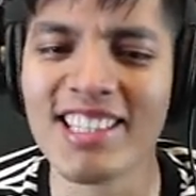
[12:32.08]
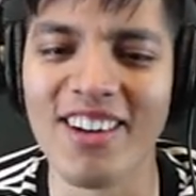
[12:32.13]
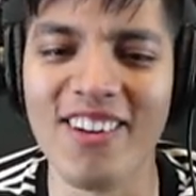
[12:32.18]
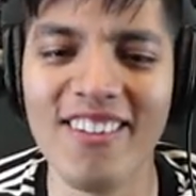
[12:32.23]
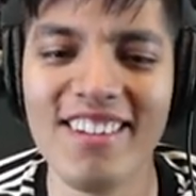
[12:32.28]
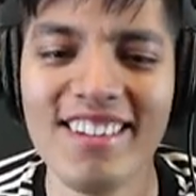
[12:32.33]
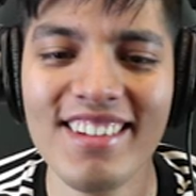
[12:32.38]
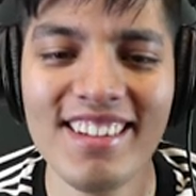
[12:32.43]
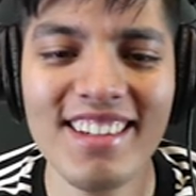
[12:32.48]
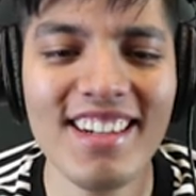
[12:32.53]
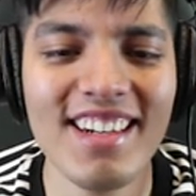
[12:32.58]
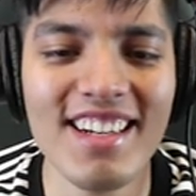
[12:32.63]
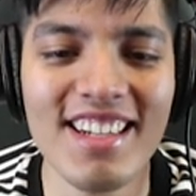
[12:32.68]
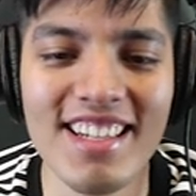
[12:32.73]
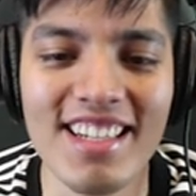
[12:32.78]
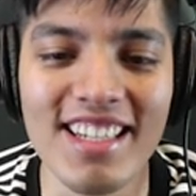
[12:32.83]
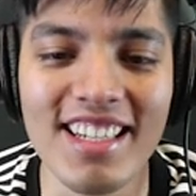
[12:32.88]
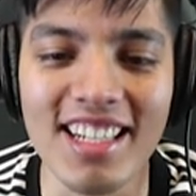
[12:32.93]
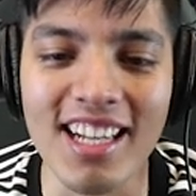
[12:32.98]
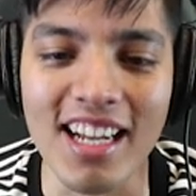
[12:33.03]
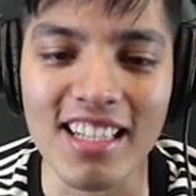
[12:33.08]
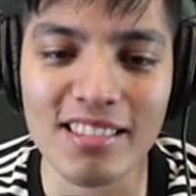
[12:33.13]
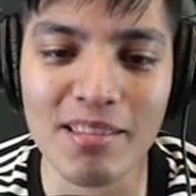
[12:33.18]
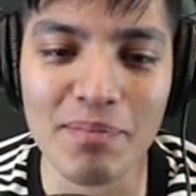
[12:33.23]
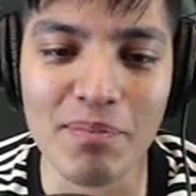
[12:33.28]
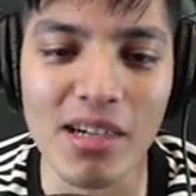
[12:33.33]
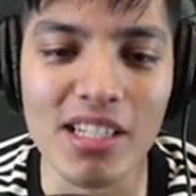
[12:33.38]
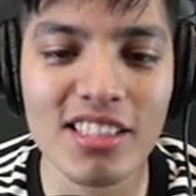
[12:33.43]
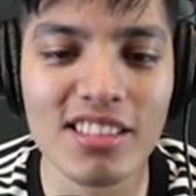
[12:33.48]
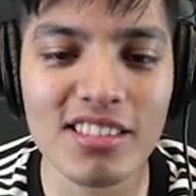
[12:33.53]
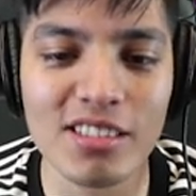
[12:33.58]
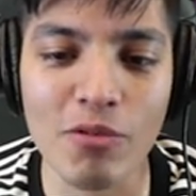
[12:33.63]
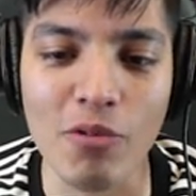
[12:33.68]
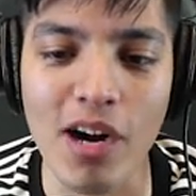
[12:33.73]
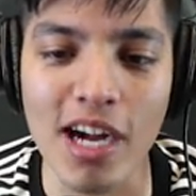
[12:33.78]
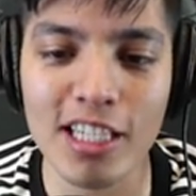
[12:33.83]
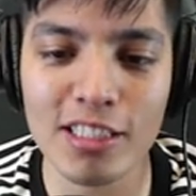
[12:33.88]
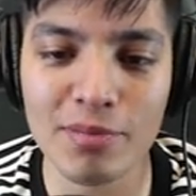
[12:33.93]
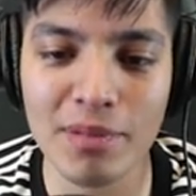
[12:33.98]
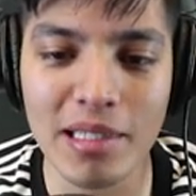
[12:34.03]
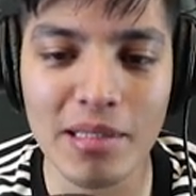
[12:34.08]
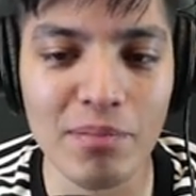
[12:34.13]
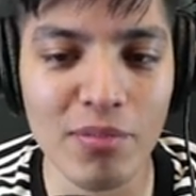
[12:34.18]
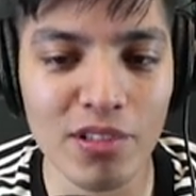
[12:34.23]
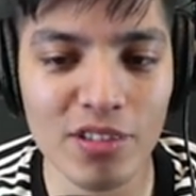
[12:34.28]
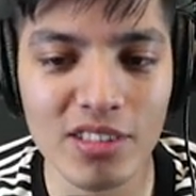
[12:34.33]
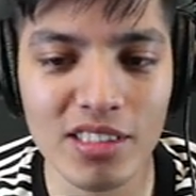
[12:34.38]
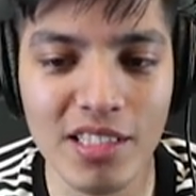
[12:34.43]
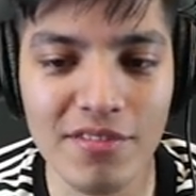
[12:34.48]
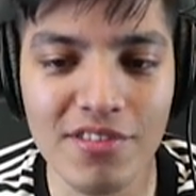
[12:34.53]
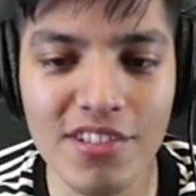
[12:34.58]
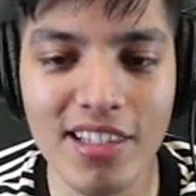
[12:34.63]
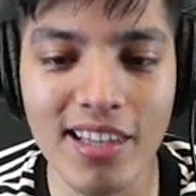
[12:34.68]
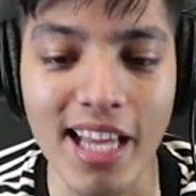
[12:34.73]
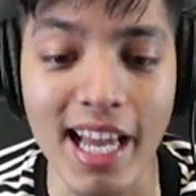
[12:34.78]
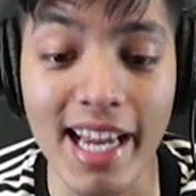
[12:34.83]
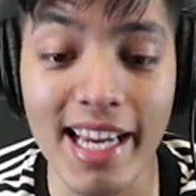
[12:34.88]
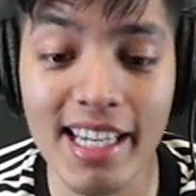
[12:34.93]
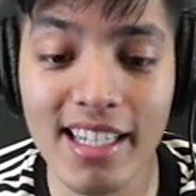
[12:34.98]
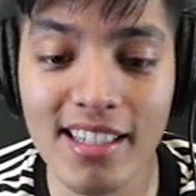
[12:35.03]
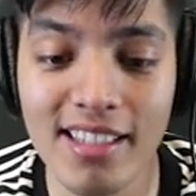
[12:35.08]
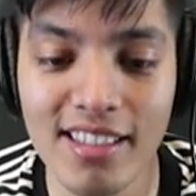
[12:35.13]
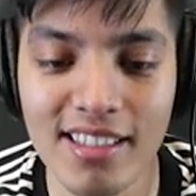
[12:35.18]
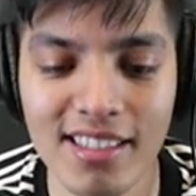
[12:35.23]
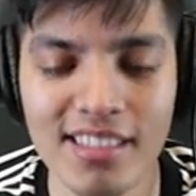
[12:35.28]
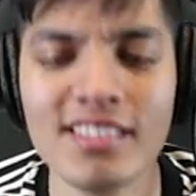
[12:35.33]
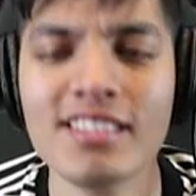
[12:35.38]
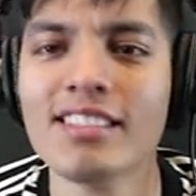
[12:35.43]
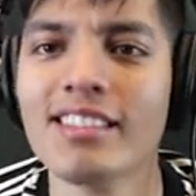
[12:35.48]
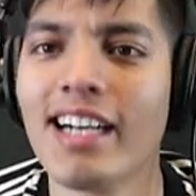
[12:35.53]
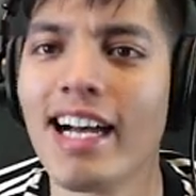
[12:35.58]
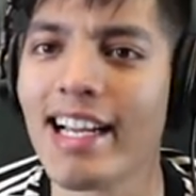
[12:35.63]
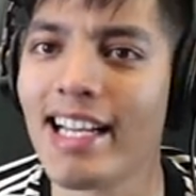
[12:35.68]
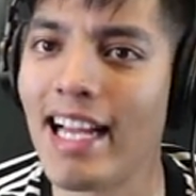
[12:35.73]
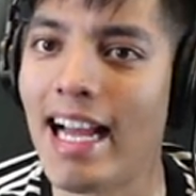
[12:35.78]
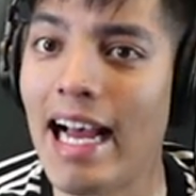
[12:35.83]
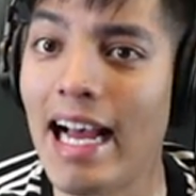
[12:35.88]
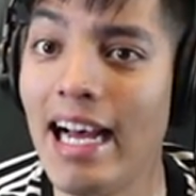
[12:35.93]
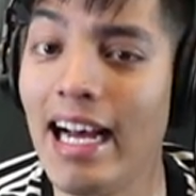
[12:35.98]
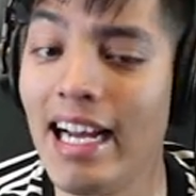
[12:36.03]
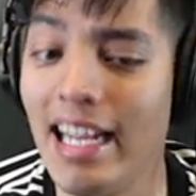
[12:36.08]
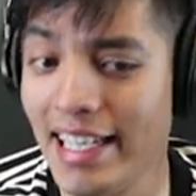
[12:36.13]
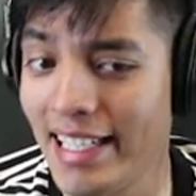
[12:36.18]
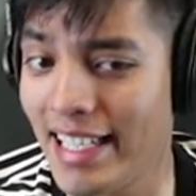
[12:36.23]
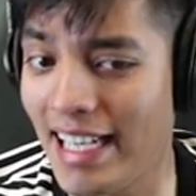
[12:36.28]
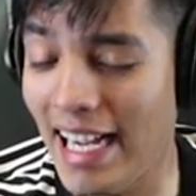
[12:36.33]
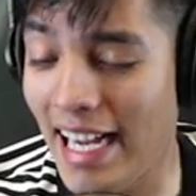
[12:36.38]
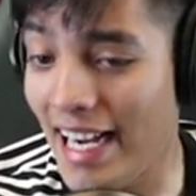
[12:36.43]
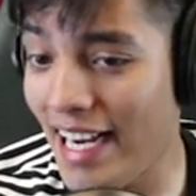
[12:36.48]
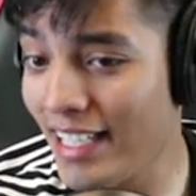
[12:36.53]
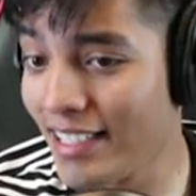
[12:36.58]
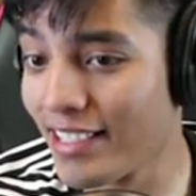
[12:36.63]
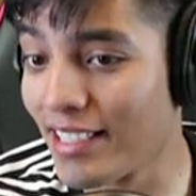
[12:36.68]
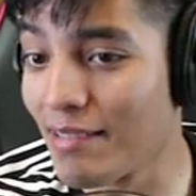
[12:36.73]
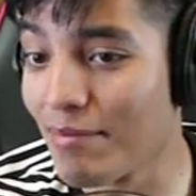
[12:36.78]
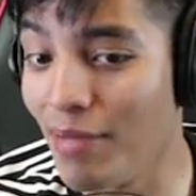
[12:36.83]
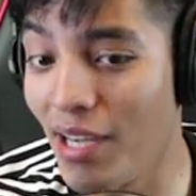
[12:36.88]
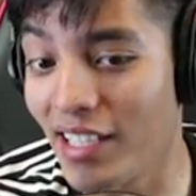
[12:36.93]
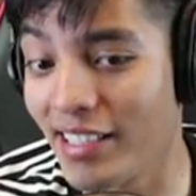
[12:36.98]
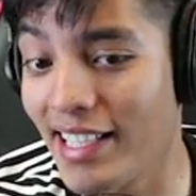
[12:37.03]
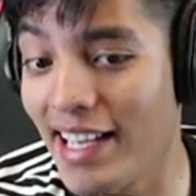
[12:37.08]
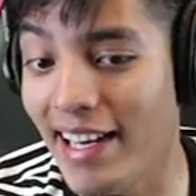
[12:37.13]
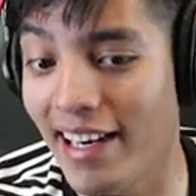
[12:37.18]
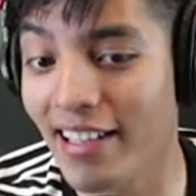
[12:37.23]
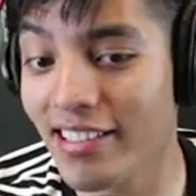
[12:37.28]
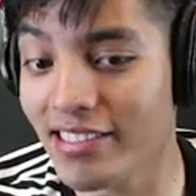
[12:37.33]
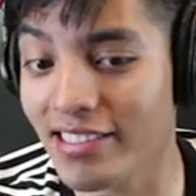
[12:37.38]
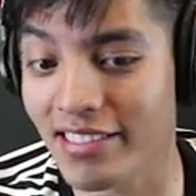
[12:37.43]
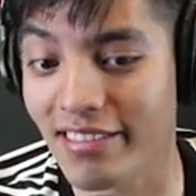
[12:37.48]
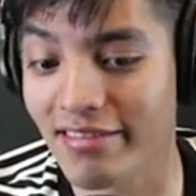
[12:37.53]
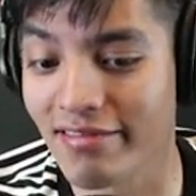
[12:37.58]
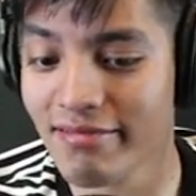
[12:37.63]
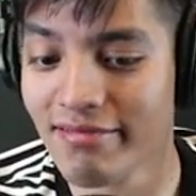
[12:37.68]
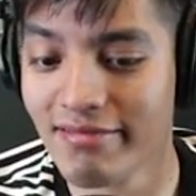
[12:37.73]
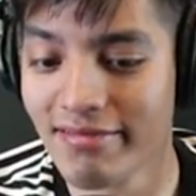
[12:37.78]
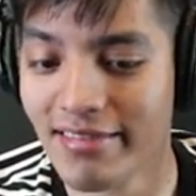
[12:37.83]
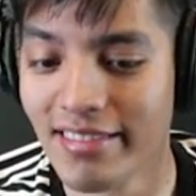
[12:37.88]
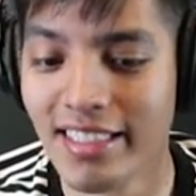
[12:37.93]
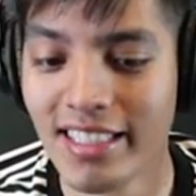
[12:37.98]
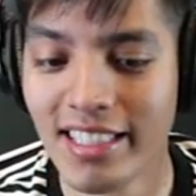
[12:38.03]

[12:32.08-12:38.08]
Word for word: candle. you can also purchase the walk speed boost if you like. Like, uh, I actually bought that also.